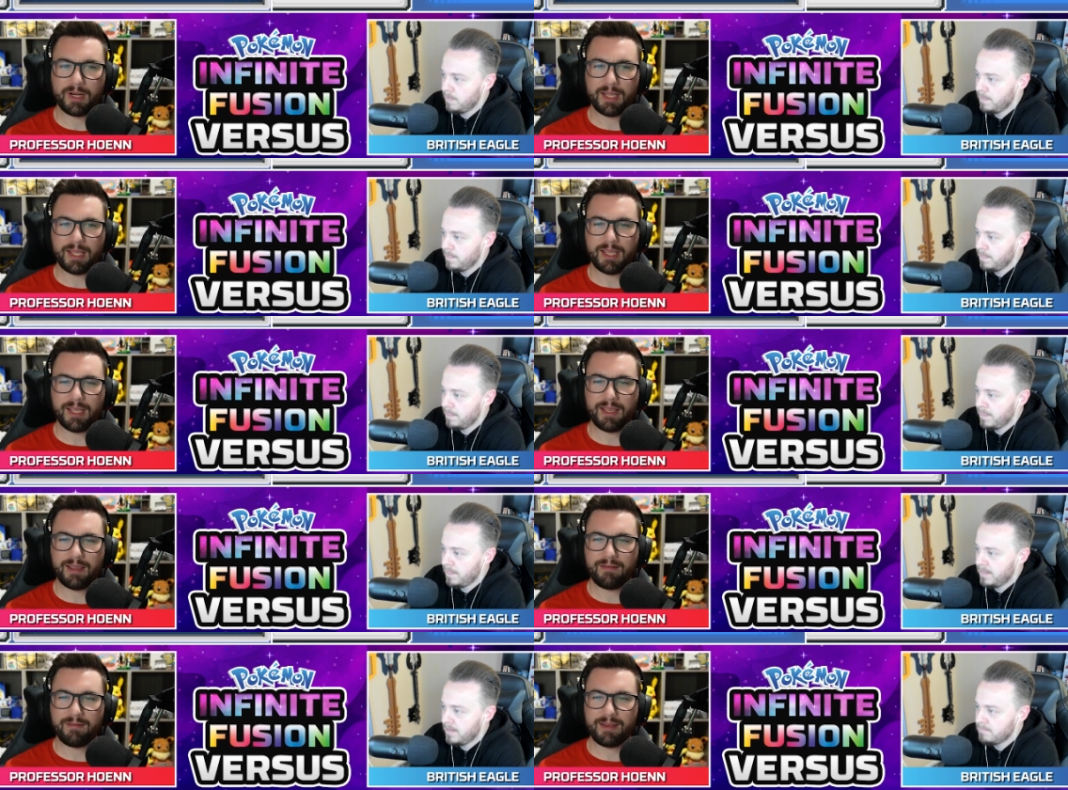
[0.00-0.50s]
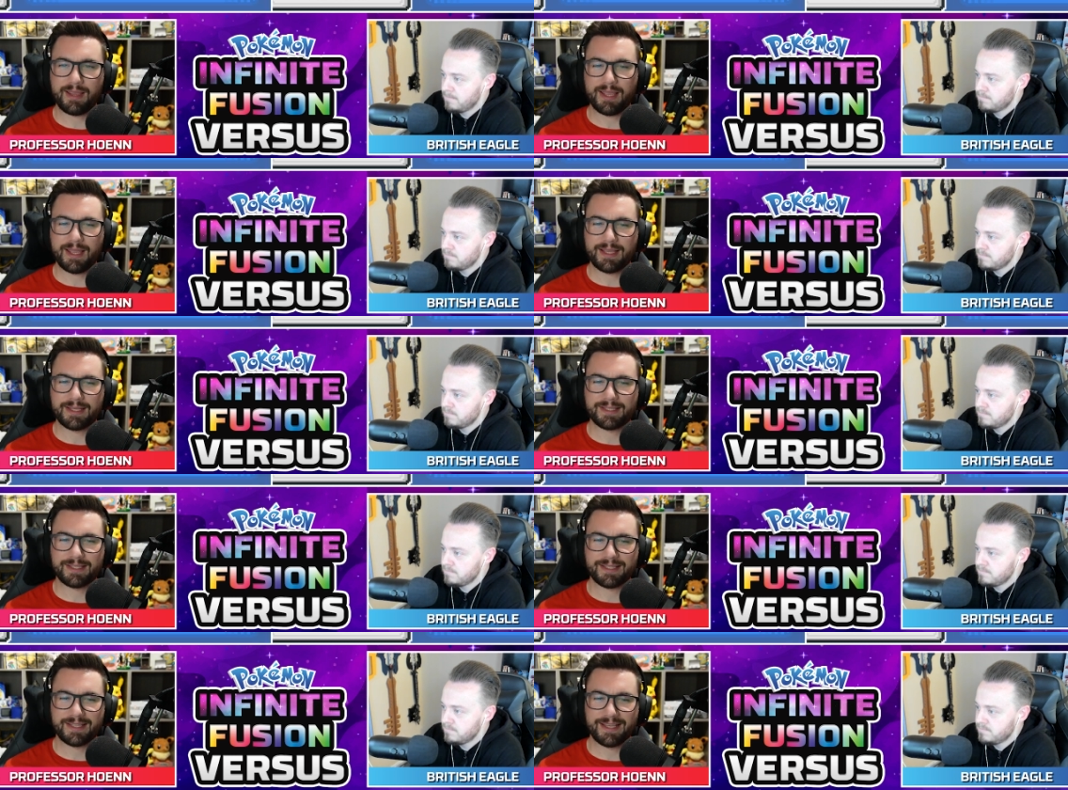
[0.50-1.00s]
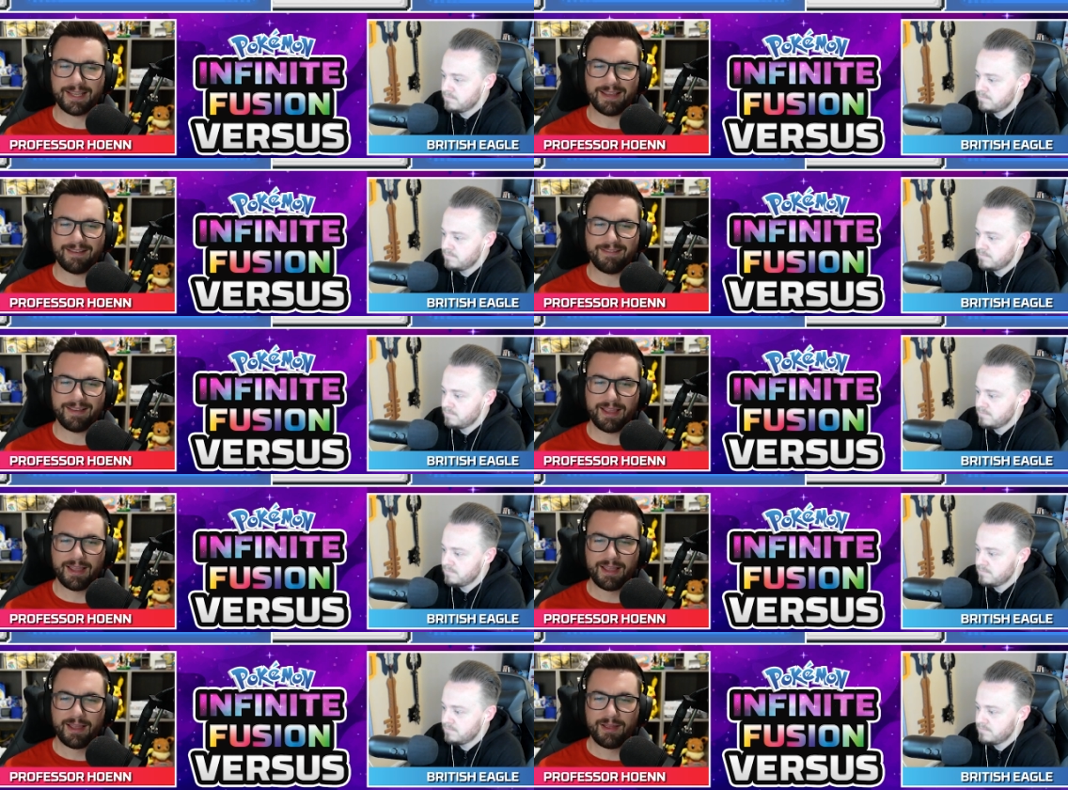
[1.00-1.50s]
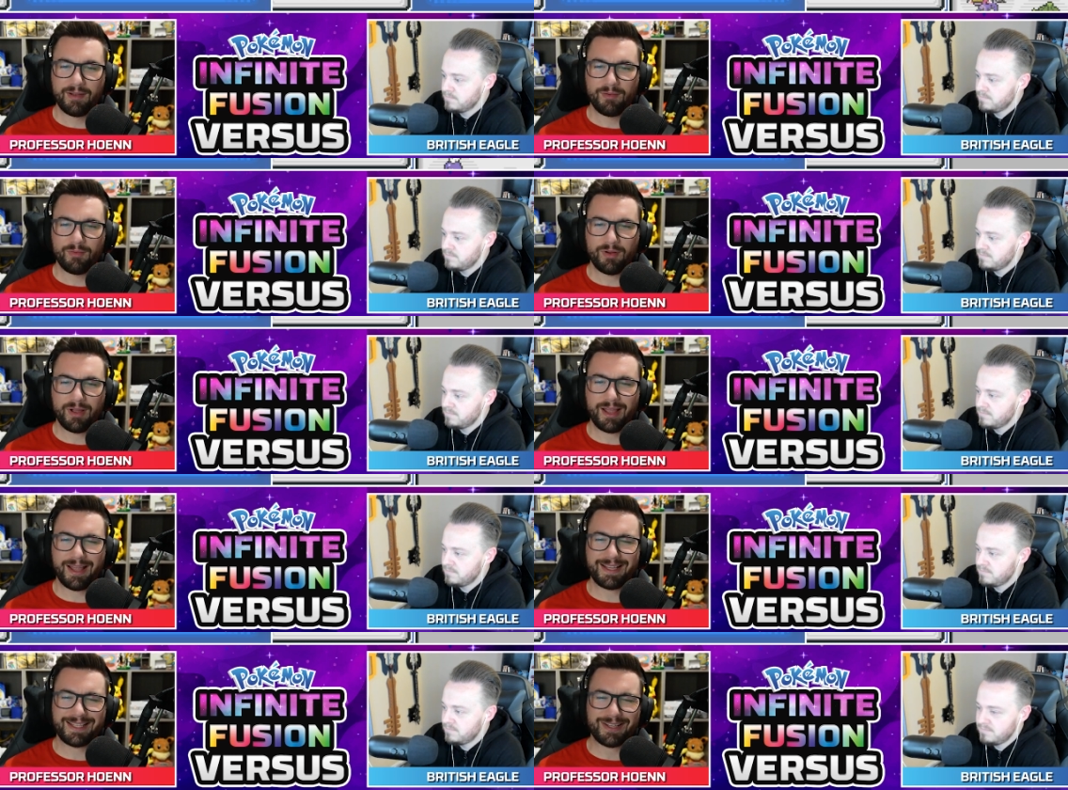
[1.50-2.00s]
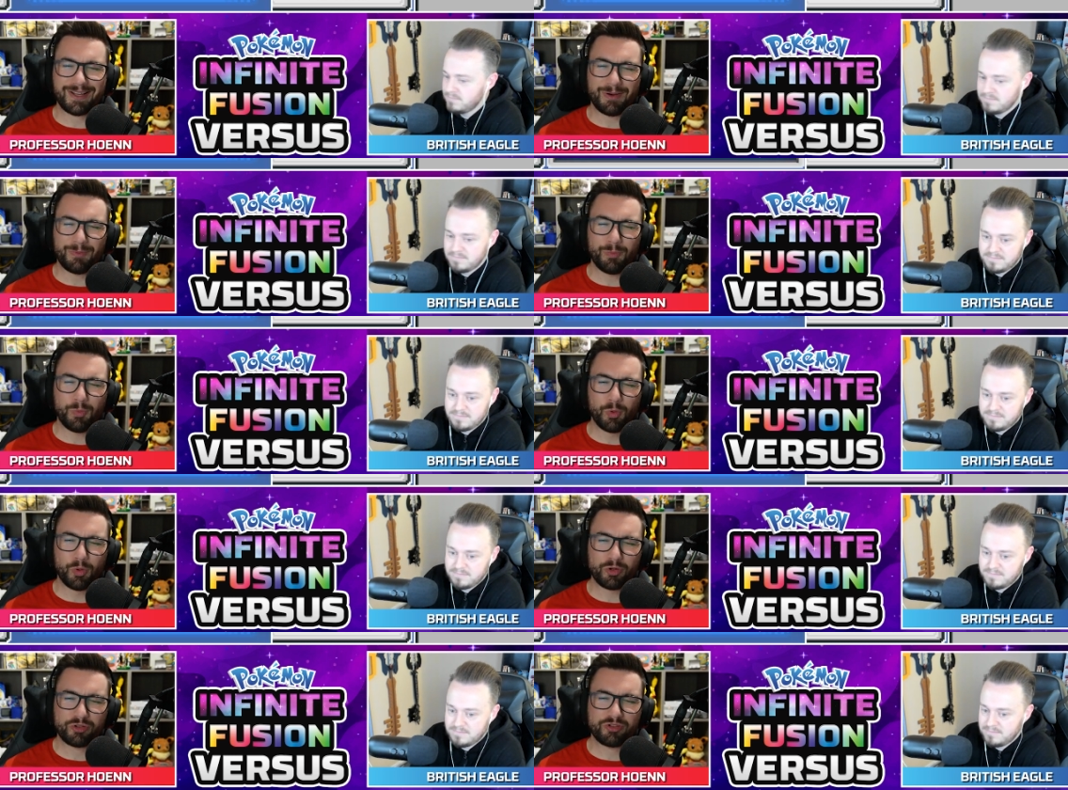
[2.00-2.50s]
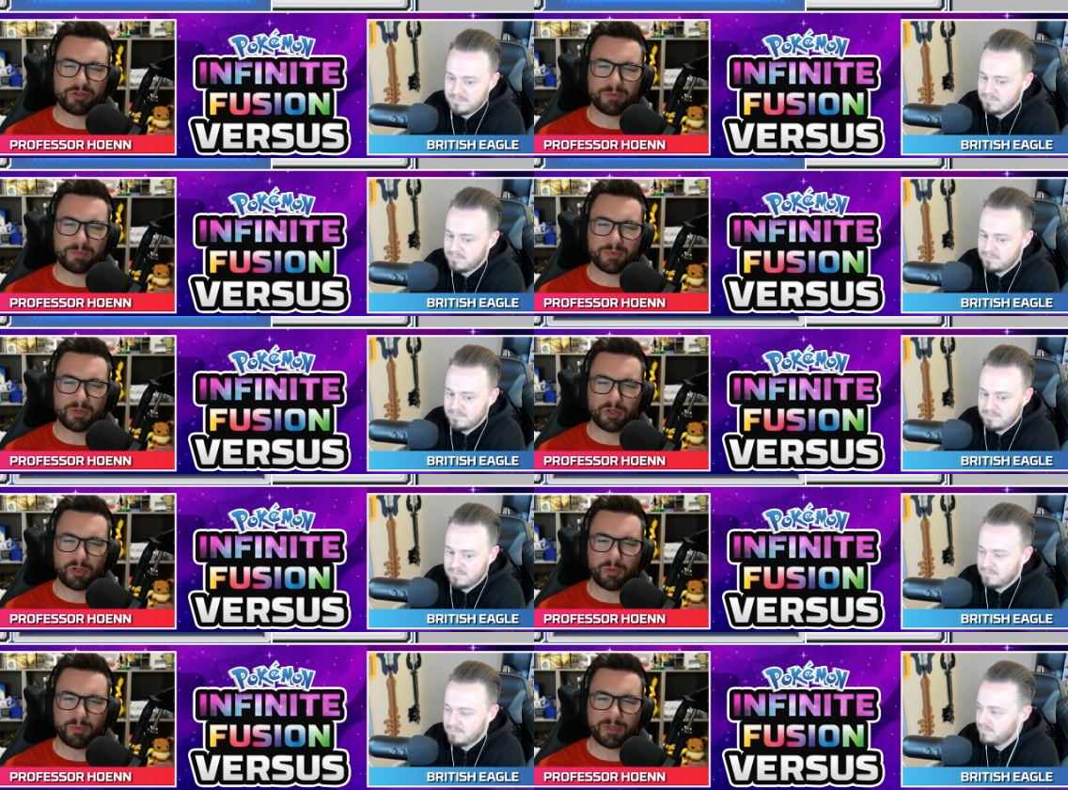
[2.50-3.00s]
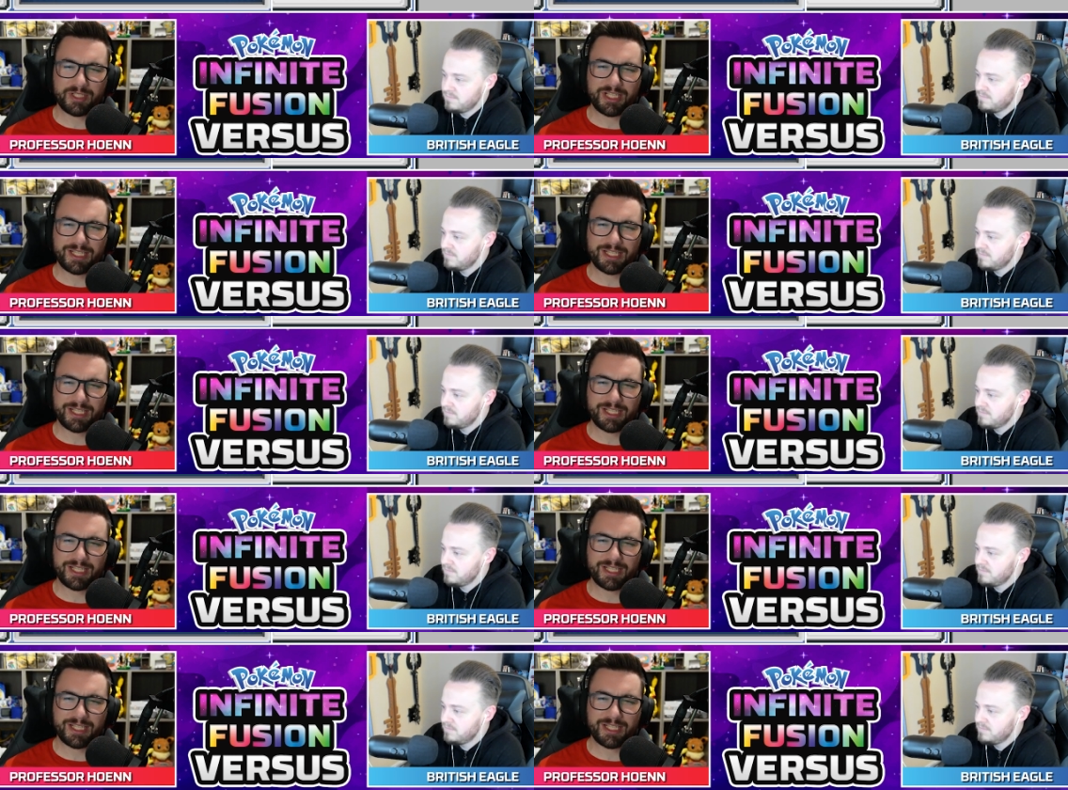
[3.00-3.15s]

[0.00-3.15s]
Speaker 1: Here he is. Here he... It's got water absorb, which